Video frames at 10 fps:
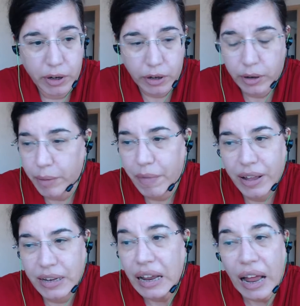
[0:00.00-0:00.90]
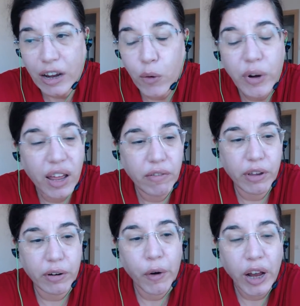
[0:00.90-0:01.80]
her. I don't have
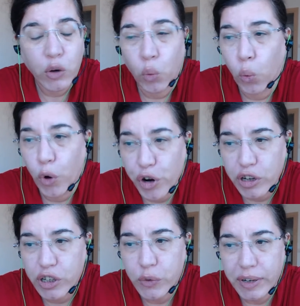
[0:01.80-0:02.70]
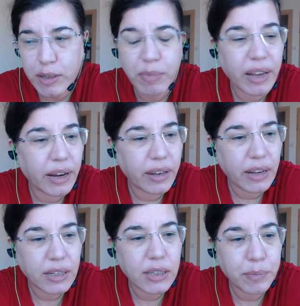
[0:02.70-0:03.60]
the correct words to explain
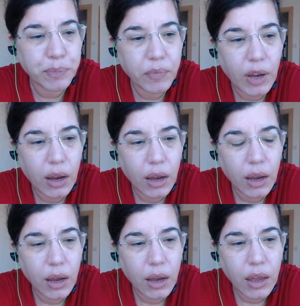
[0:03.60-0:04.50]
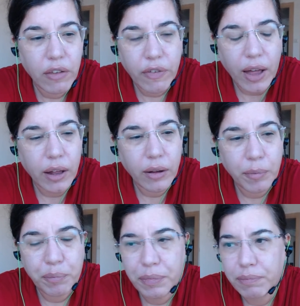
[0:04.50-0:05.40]
this. If
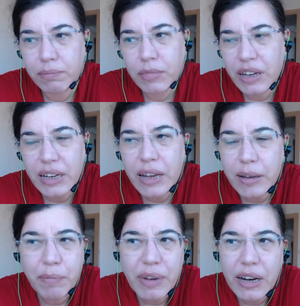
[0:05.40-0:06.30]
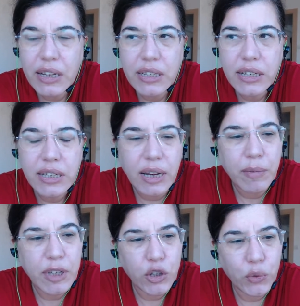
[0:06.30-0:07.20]
I, but it's the same
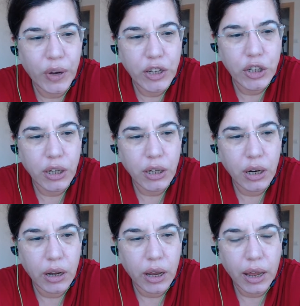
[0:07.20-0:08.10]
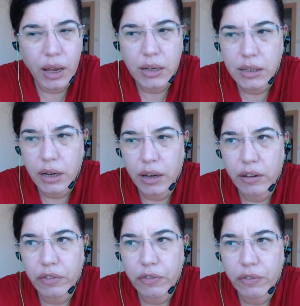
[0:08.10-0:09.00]
situation as if